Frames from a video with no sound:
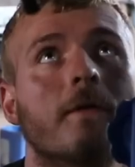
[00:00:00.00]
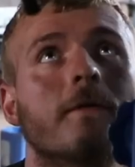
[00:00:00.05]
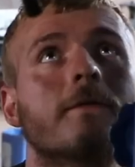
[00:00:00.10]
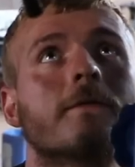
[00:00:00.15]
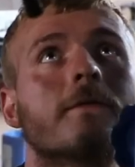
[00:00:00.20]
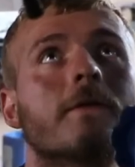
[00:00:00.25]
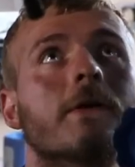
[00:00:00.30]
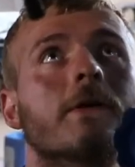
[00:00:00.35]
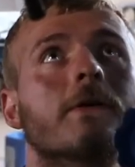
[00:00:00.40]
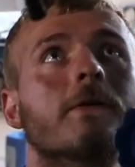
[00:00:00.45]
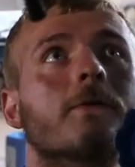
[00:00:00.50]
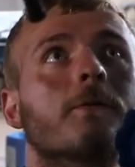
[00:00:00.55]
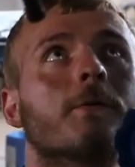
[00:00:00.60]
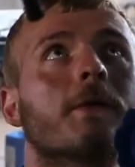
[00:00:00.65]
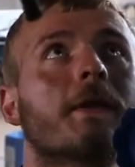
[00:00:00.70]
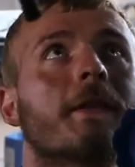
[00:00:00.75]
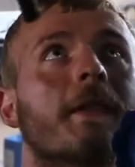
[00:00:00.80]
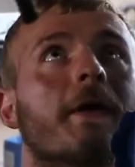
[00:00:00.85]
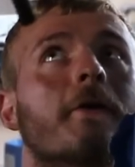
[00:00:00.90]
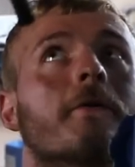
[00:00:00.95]
So
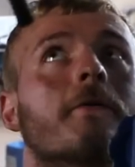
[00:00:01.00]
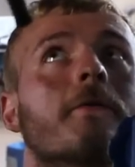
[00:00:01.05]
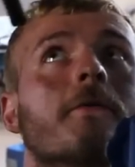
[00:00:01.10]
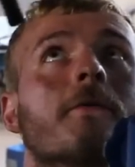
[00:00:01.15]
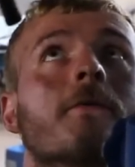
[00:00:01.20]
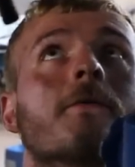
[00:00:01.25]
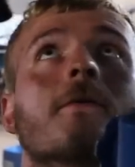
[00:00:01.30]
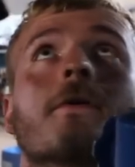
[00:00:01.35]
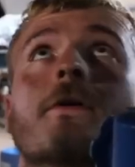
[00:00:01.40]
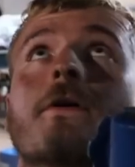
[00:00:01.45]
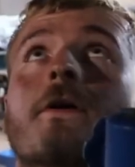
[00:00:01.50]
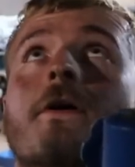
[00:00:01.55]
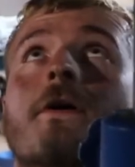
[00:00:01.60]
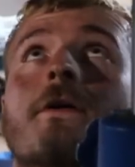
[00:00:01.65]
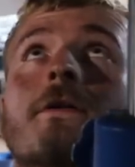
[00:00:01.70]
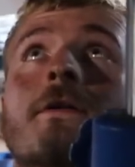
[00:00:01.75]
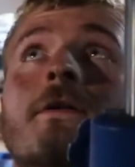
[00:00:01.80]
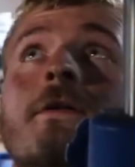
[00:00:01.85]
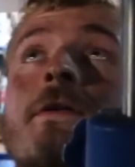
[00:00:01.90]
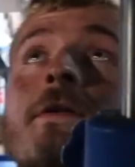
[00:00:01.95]
we are now
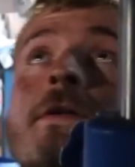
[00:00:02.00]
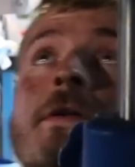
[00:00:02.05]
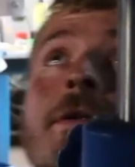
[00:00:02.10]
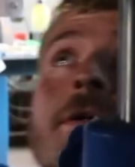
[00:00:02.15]
gotten